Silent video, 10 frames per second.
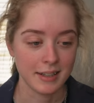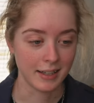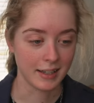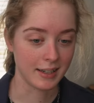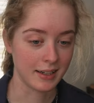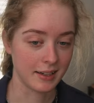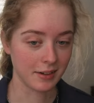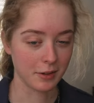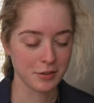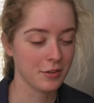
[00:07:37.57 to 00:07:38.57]

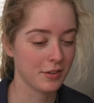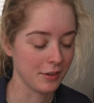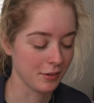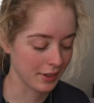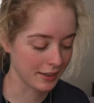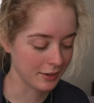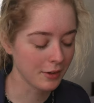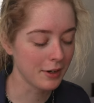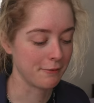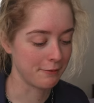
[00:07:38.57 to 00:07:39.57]
they are just, they're like, they're
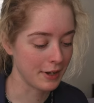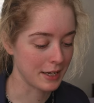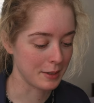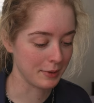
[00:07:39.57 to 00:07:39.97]
not fake,